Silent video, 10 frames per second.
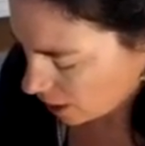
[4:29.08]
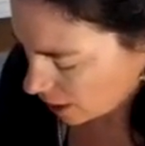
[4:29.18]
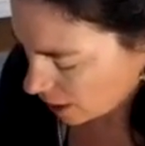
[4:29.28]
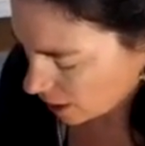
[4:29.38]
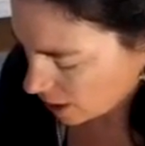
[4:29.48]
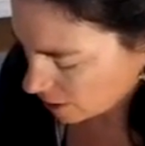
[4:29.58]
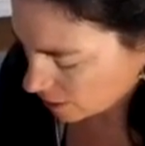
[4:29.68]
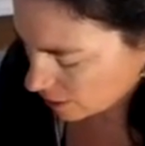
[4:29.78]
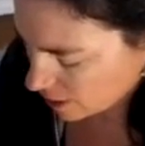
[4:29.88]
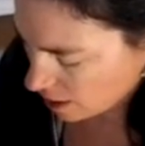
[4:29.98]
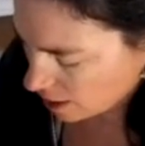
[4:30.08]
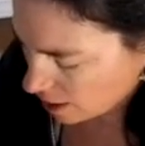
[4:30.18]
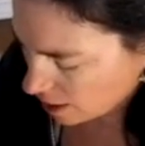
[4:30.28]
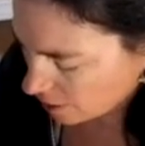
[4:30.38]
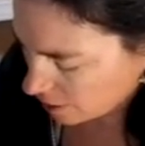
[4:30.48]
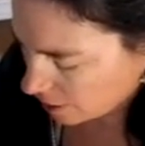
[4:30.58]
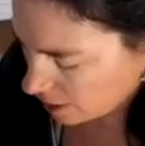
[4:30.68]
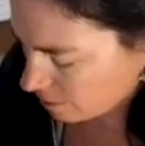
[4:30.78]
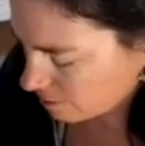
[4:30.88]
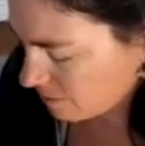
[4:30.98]
And here's the other
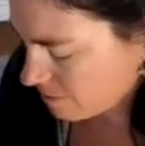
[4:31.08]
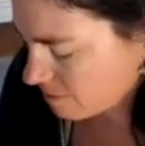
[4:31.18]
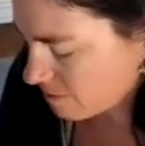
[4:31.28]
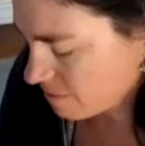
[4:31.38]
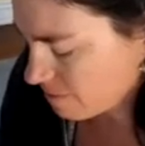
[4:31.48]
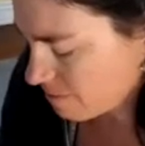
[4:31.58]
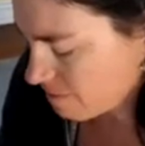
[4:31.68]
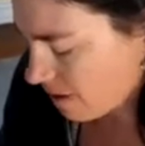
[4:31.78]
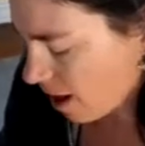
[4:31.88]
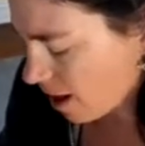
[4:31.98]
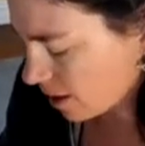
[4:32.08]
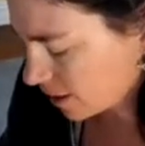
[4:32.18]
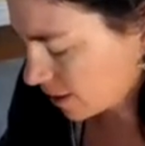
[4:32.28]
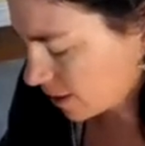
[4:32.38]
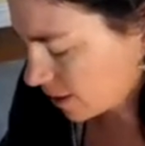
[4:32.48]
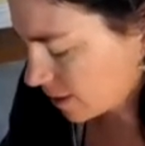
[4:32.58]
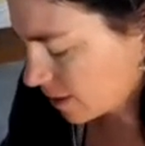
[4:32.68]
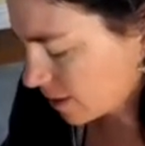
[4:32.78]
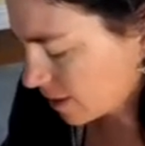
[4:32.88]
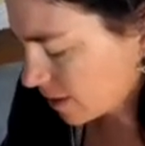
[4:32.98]
ear of my
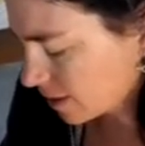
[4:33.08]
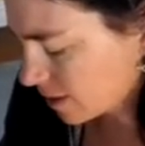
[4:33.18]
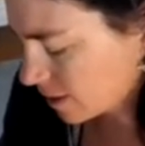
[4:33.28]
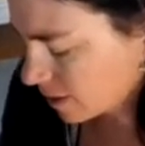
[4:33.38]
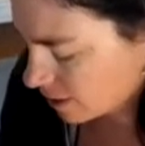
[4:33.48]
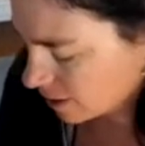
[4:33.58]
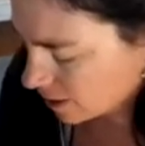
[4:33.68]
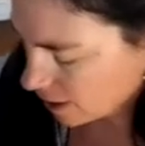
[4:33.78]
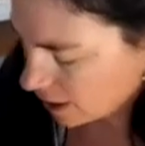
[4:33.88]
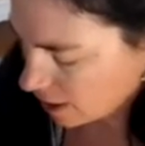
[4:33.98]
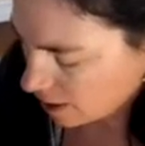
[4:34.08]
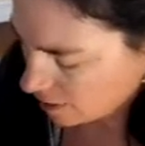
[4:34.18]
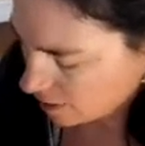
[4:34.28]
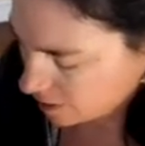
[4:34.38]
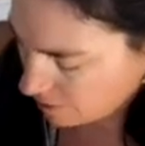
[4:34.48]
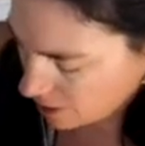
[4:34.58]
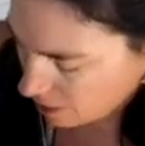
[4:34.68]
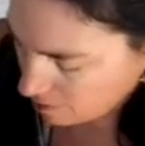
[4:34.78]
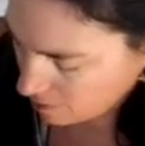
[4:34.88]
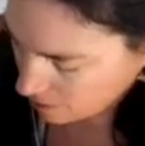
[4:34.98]
fox. And these
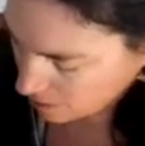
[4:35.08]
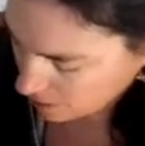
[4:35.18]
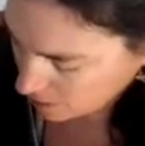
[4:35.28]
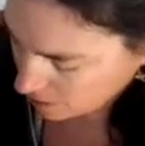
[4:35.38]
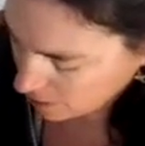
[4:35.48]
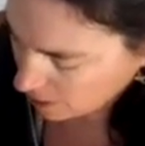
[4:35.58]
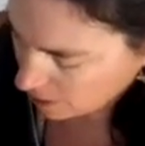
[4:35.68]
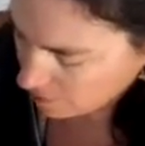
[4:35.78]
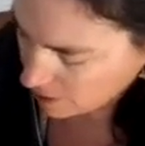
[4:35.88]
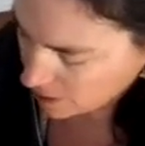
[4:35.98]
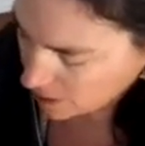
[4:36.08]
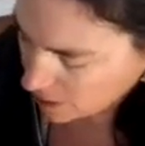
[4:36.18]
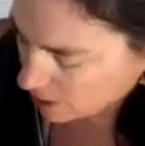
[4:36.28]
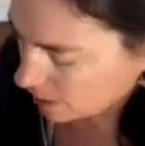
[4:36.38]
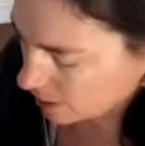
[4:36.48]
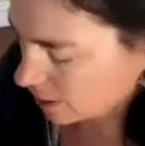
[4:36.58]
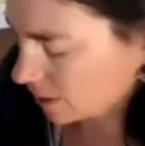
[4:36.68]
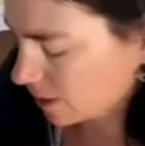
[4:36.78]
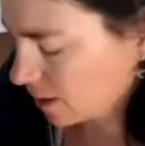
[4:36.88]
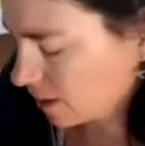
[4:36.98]
fennec foxes, they live in the
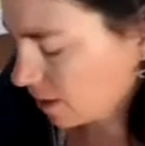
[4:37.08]
desert.